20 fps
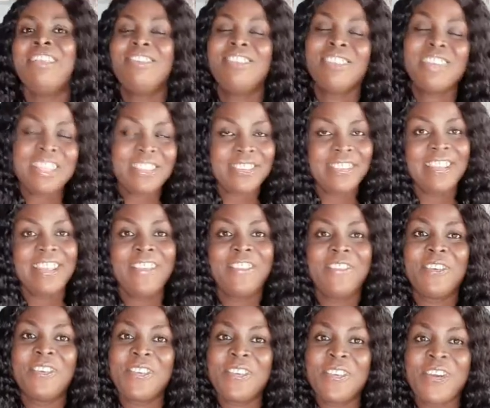So in today's
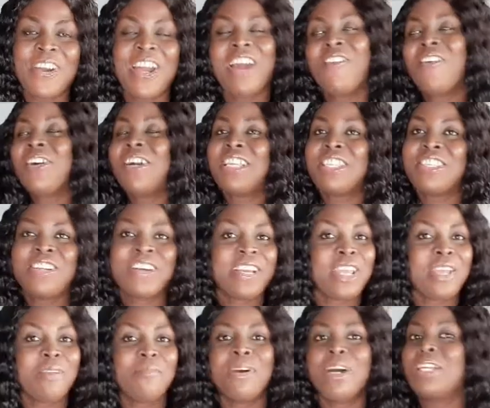video, I want to talk
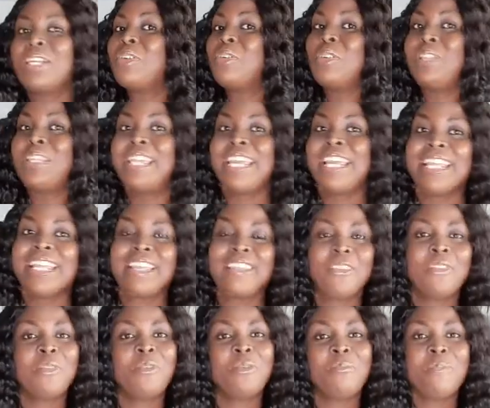about
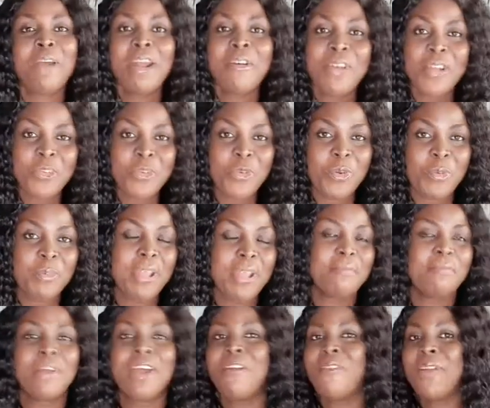ladies, married
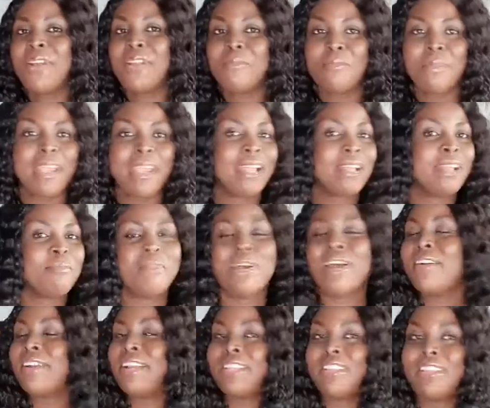women, married men,
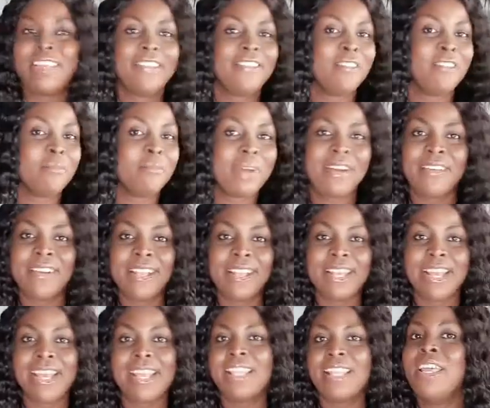married this, married
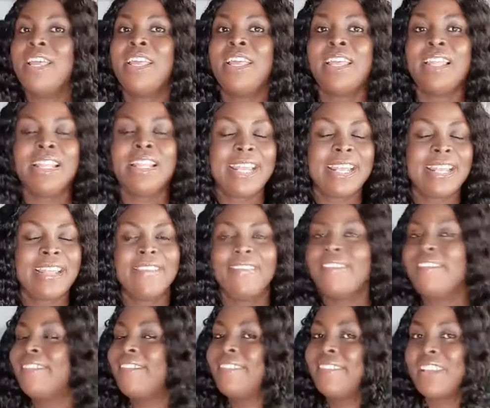that, ladies,
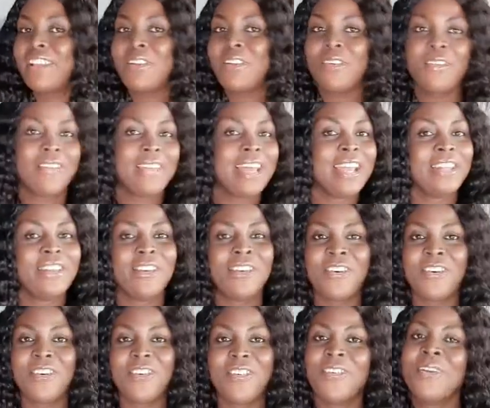singles and
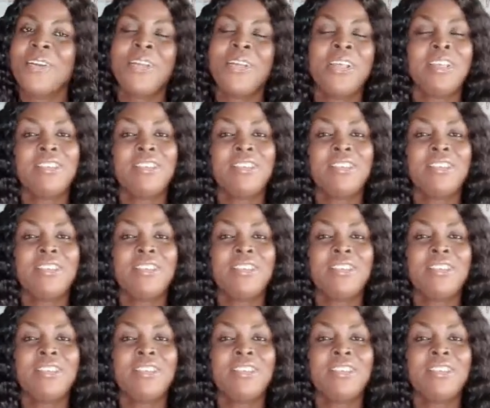all.